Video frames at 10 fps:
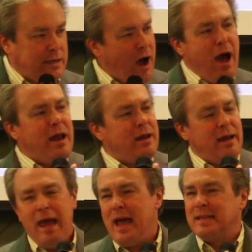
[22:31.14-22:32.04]
God
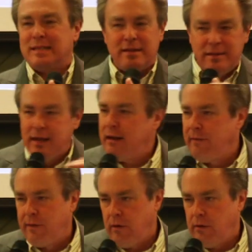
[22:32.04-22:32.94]
has none
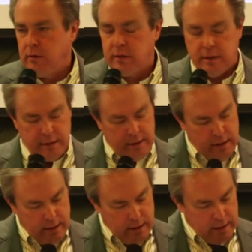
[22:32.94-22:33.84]
of those.
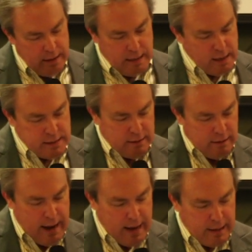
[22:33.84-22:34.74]
He doesn't
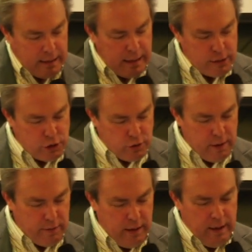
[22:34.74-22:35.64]
lack in any
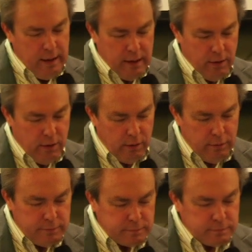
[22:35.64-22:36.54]
strength at
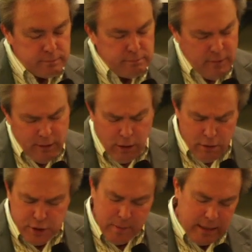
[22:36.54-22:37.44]
all. There
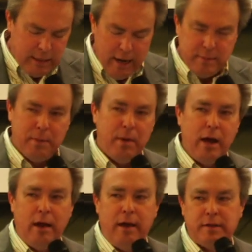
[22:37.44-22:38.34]
are so many times in my
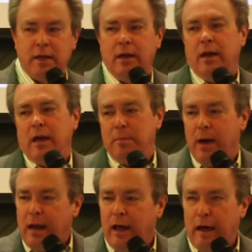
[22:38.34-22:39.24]
lives, in
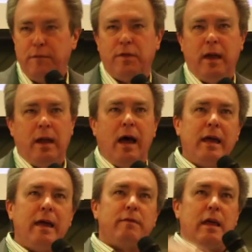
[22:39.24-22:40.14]
my life, that I
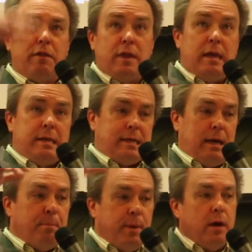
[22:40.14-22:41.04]
have let things
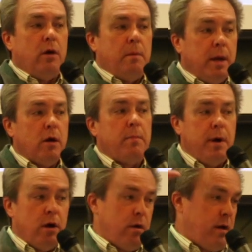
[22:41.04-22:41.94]
get bigger and bigger and
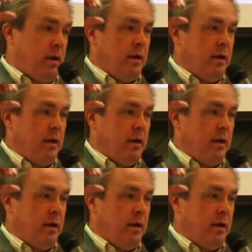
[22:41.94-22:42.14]
bigger.